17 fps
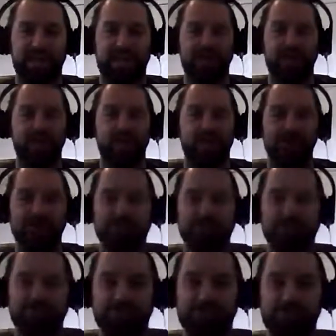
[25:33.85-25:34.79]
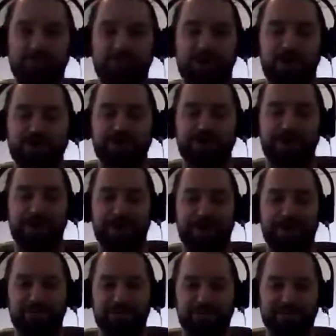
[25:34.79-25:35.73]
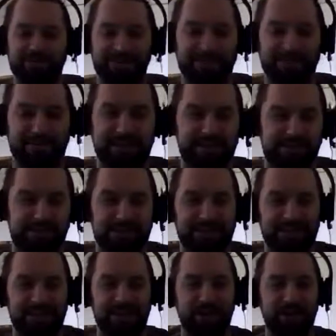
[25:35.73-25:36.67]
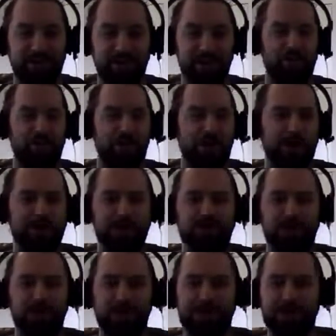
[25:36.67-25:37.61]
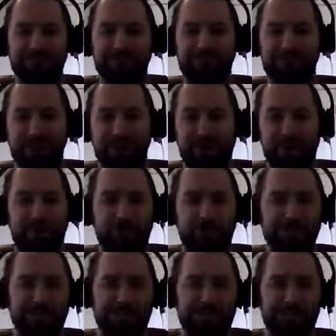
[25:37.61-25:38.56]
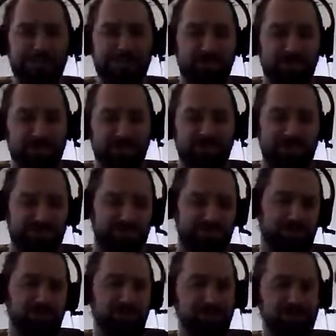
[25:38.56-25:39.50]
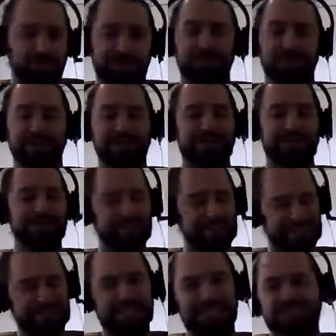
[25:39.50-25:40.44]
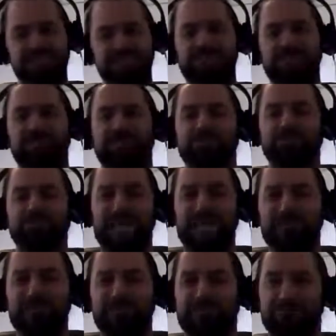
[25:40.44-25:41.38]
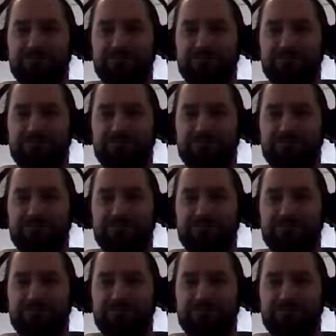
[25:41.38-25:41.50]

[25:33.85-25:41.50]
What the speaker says: I know, Rob, there's some people watching right now that heard you say go walk in the rain for 4 hours and search your soul and get in touch with yourself and